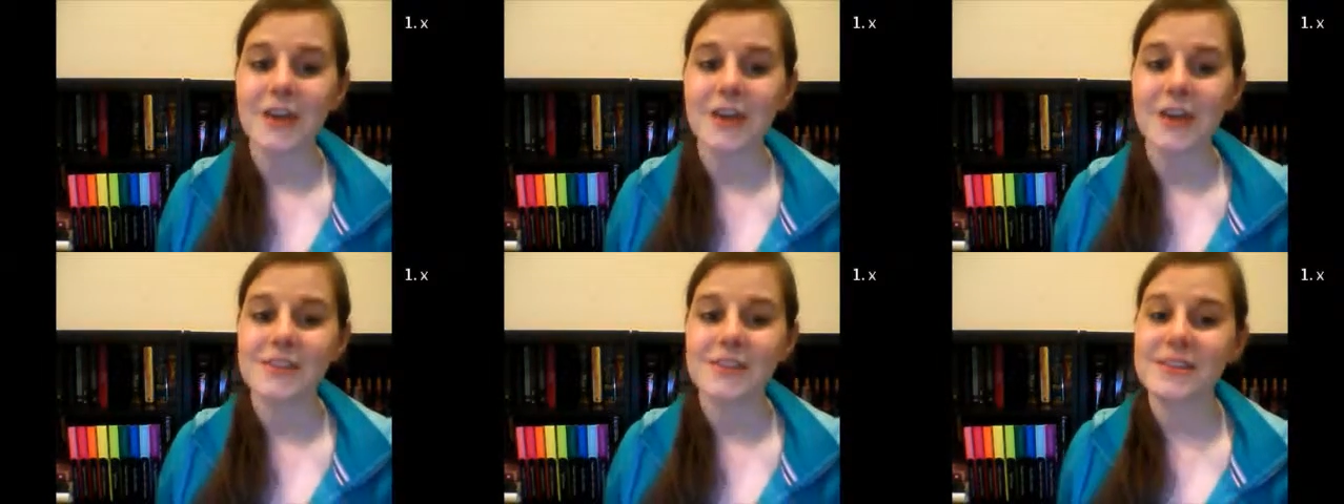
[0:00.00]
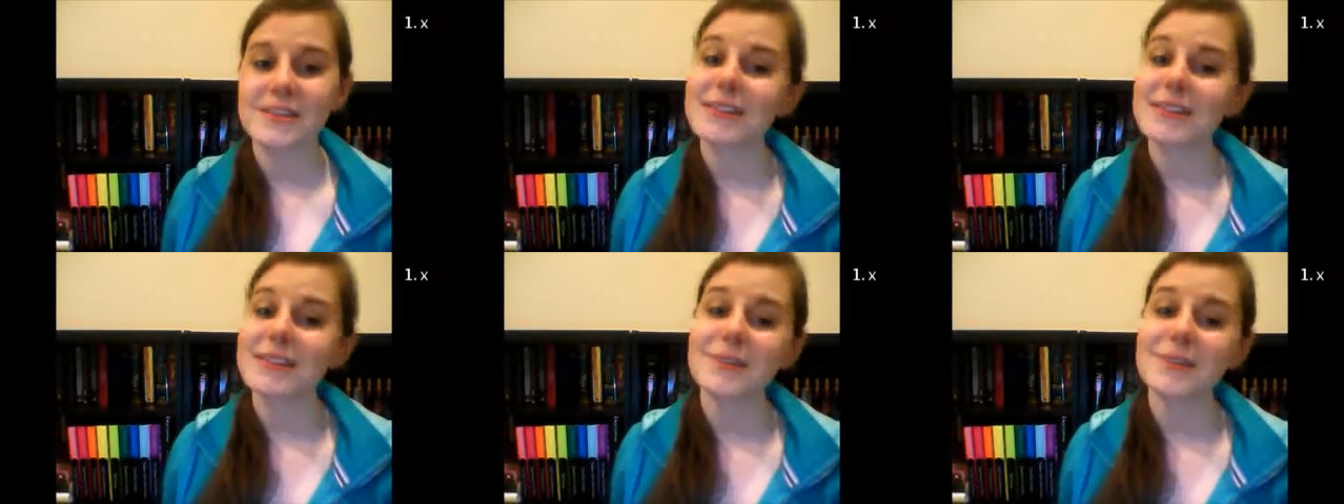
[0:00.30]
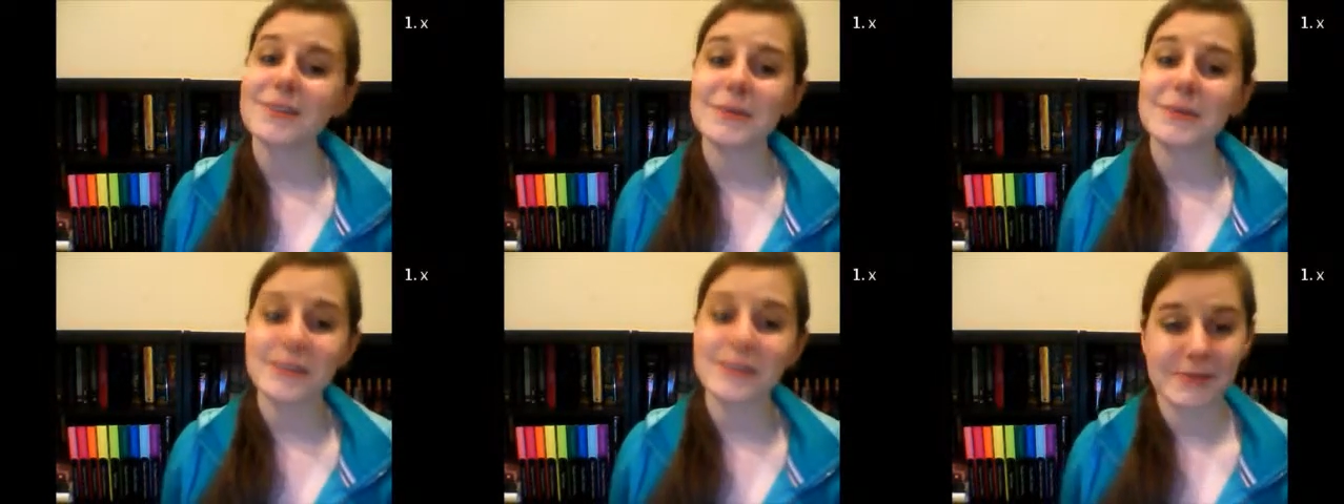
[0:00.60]
So this is
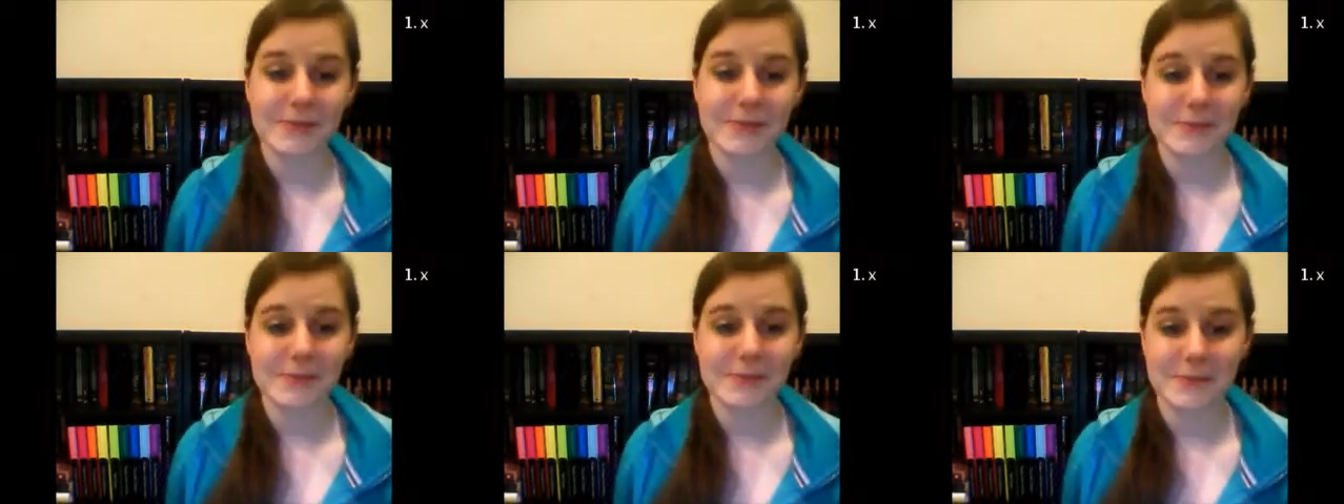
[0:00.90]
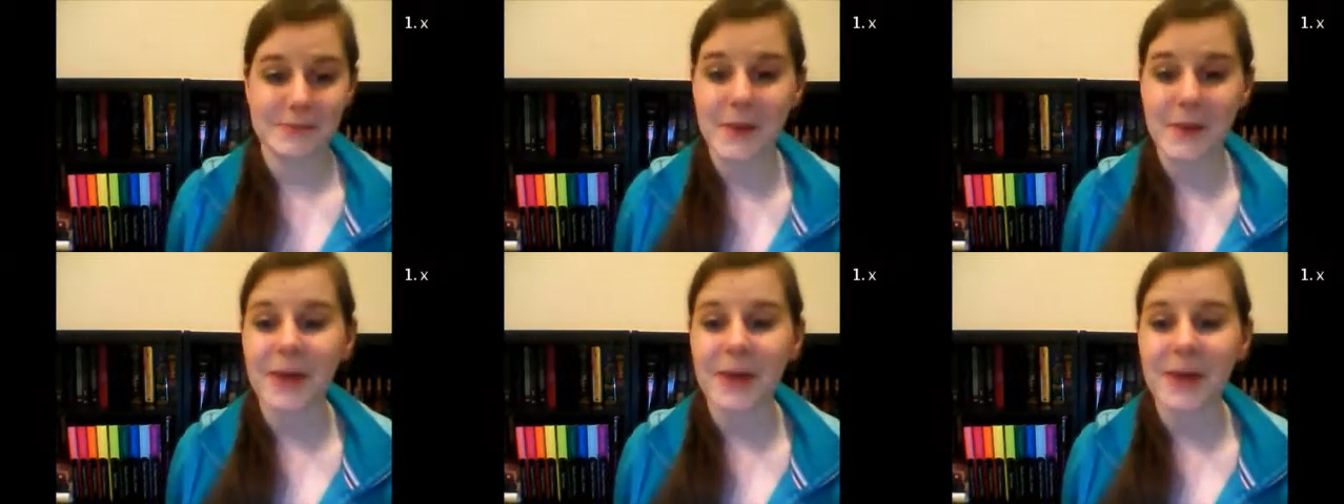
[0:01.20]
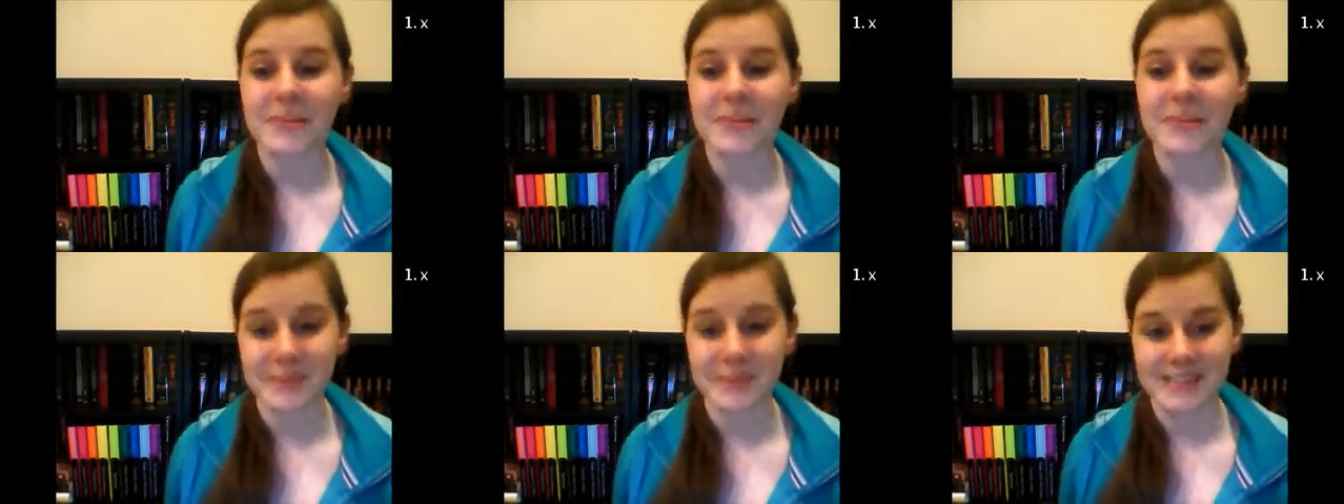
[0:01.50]
what took the
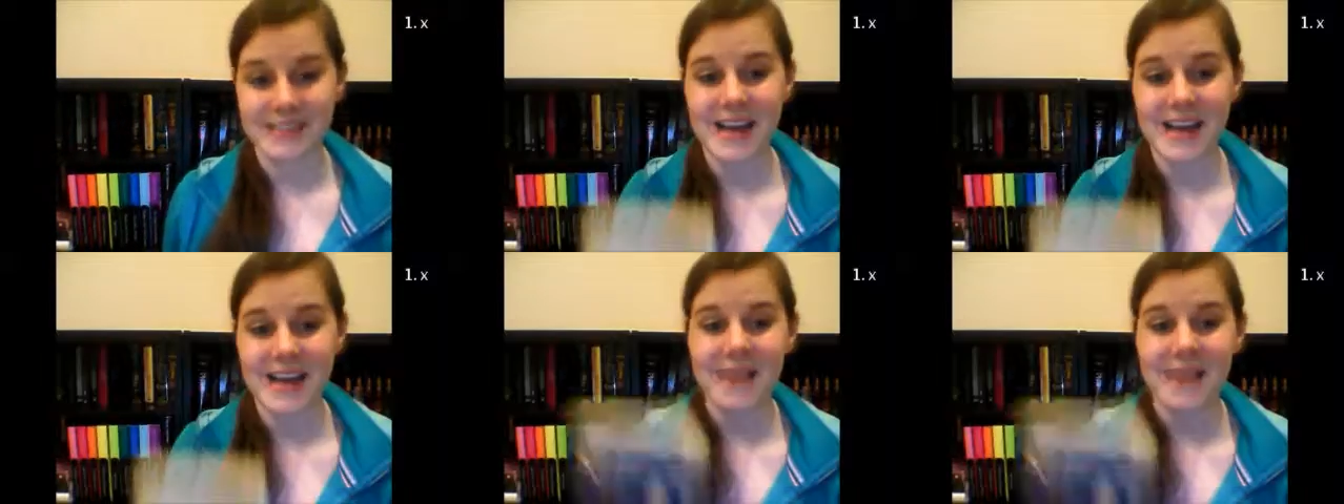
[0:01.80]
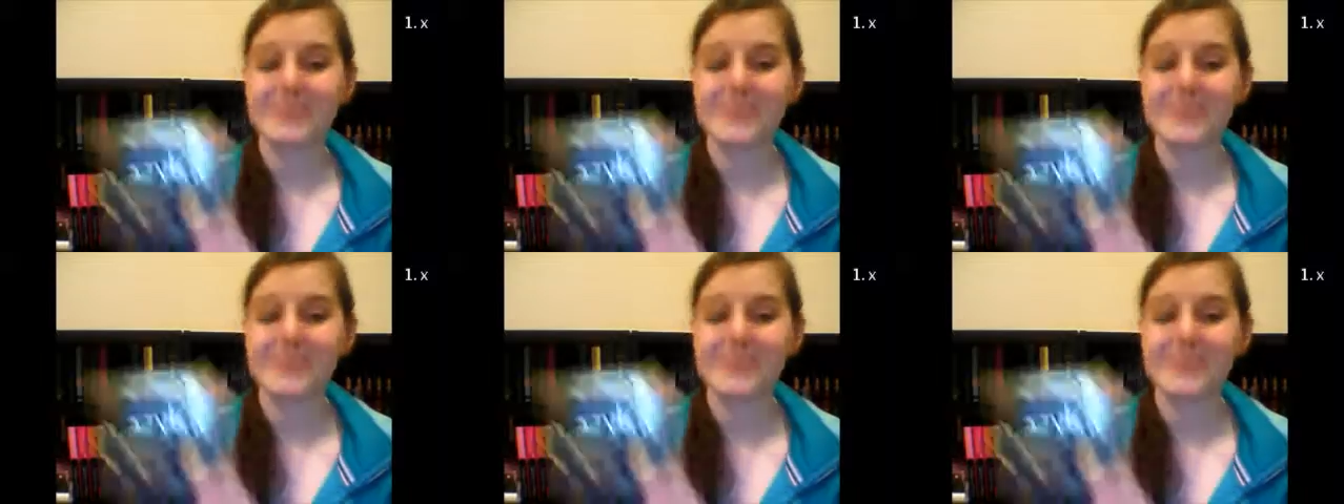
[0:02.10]
bulk of my time,